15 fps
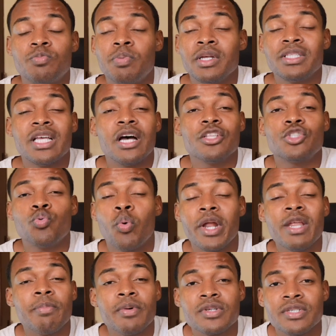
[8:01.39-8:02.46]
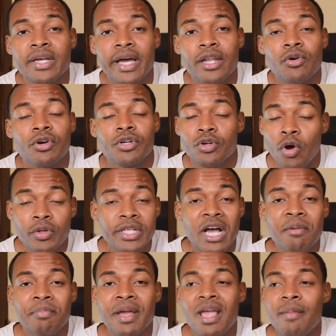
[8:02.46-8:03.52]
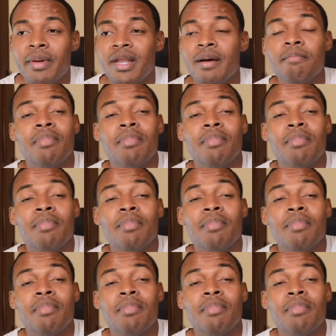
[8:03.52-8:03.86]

put down 20% or no down payment